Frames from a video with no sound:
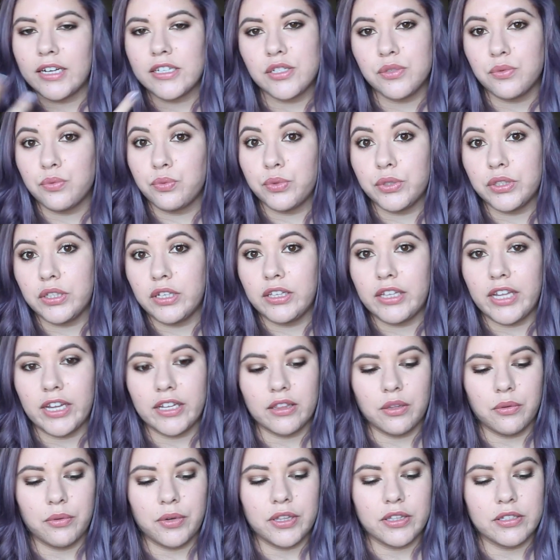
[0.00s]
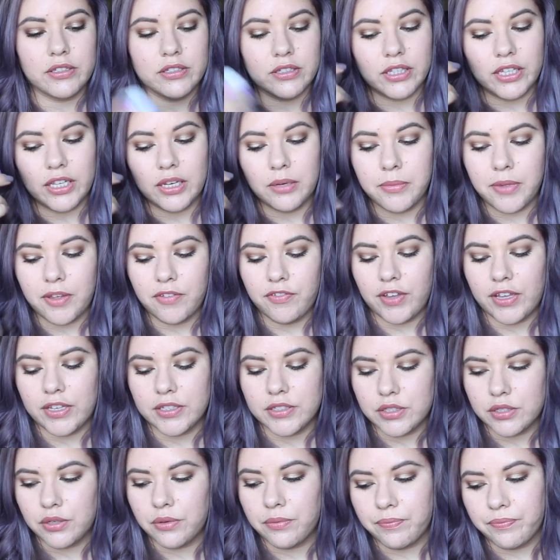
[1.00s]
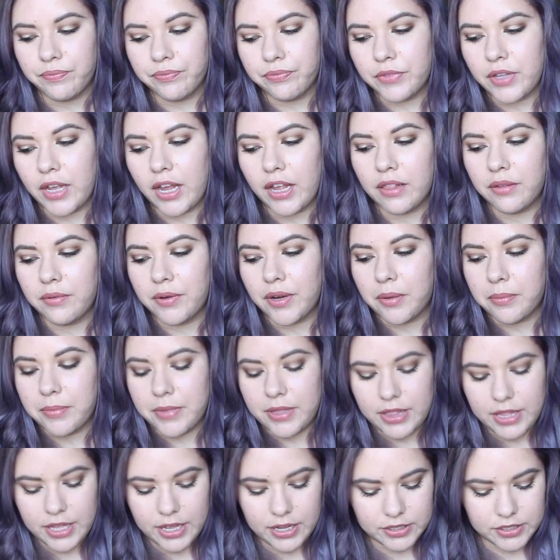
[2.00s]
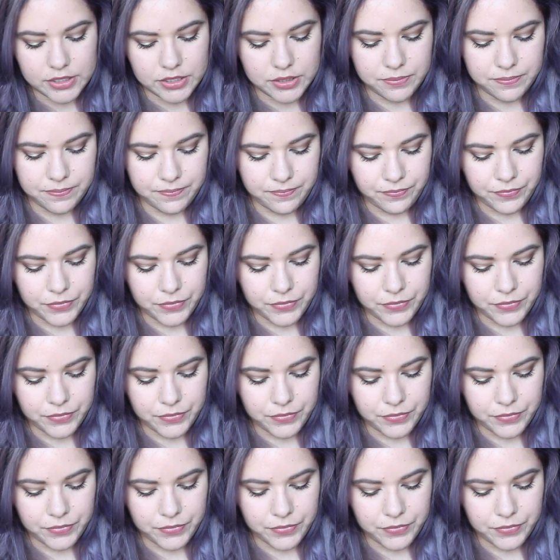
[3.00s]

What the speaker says: I just really like the way this cleaned my face, so highly recommend that.